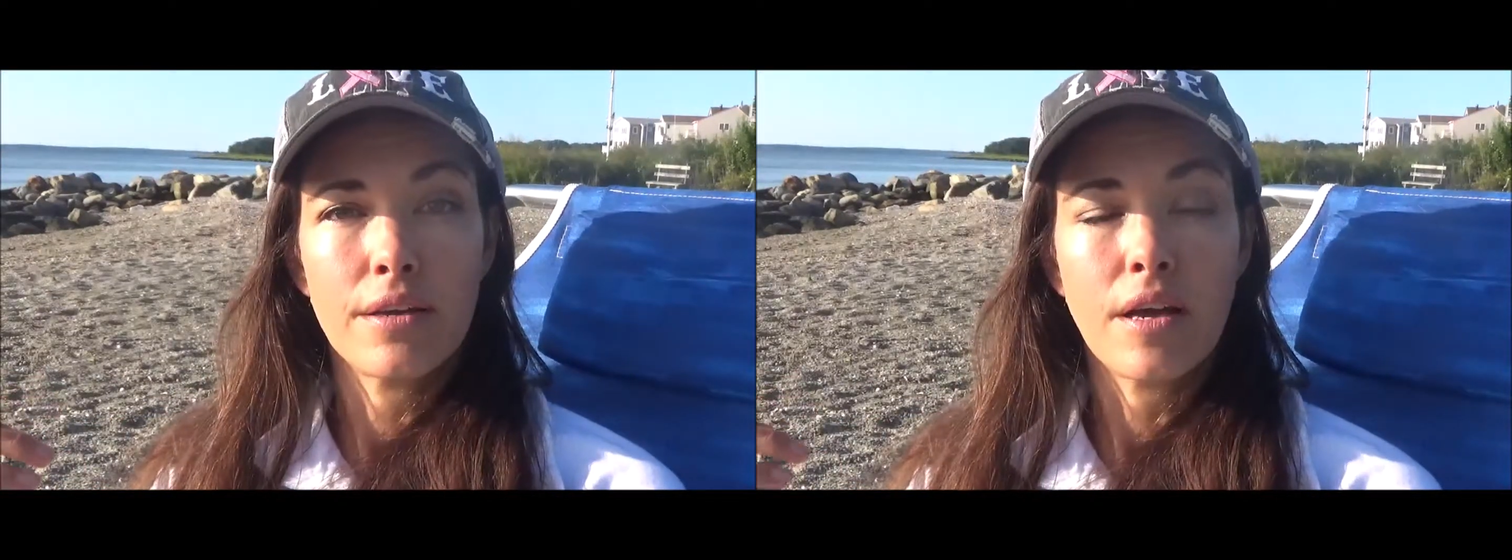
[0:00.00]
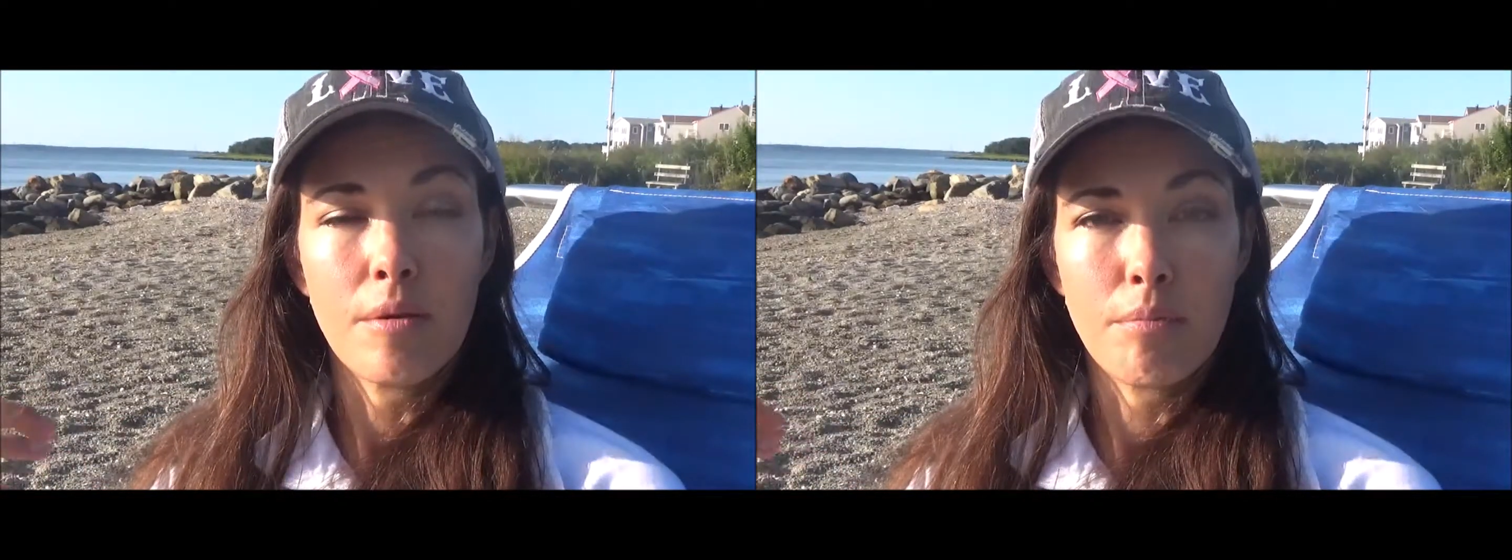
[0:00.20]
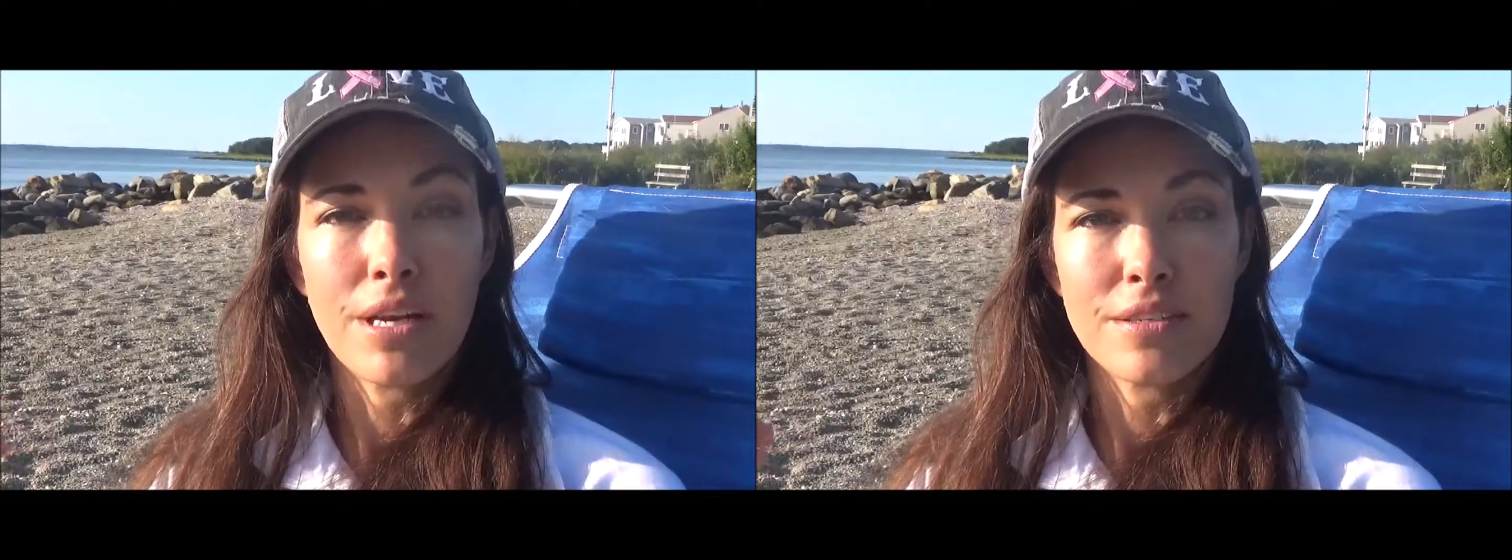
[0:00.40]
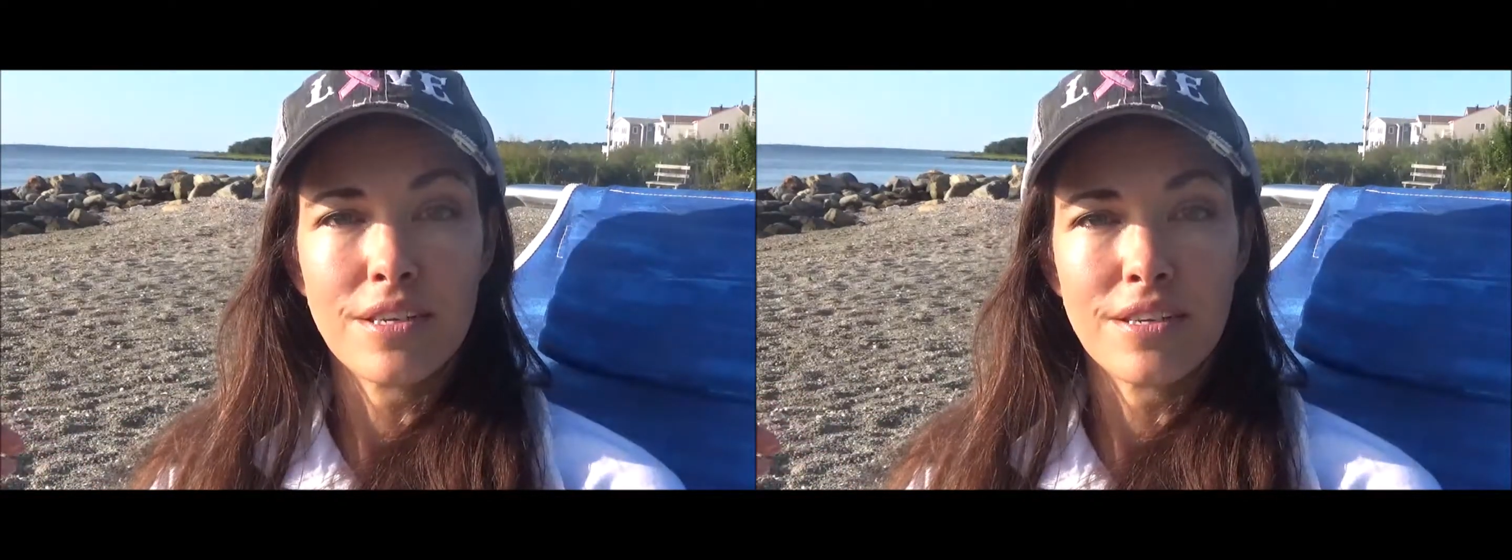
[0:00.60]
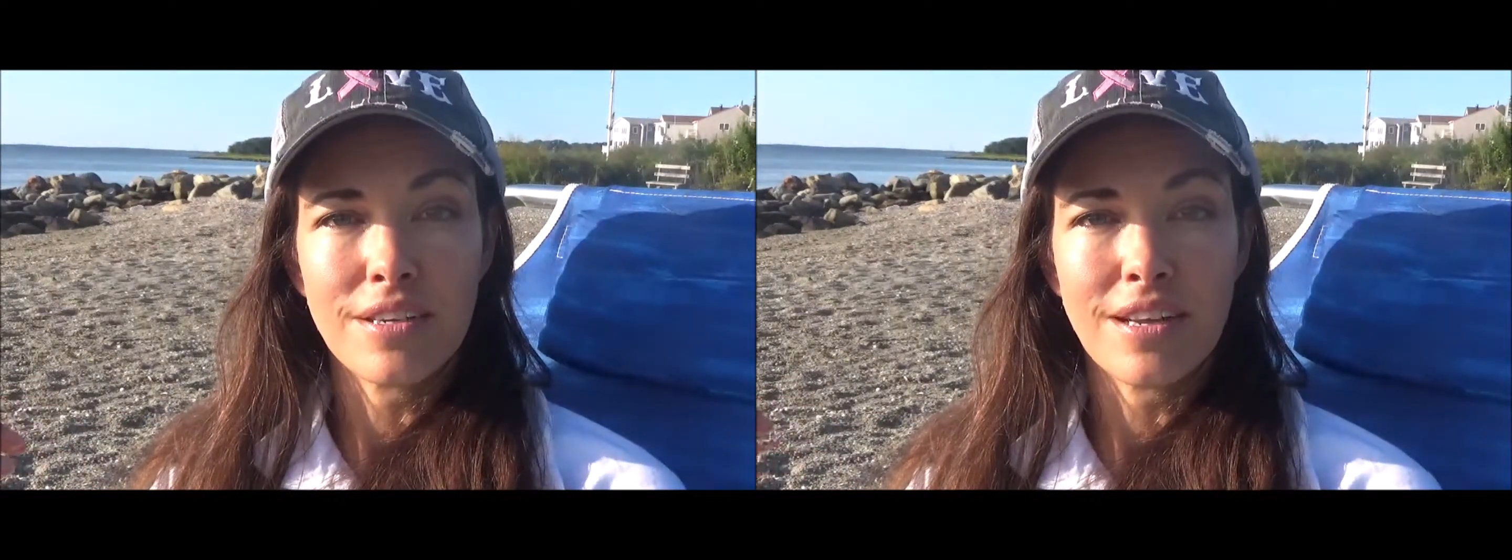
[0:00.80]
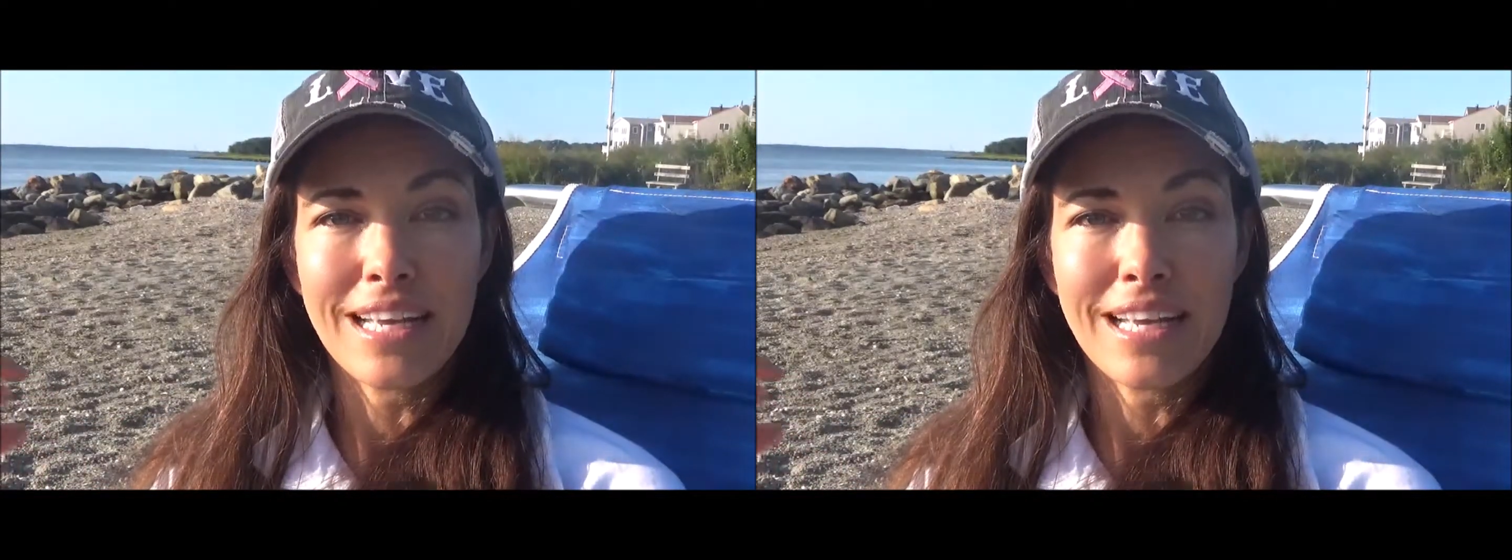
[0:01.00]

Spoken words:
I'm meditating.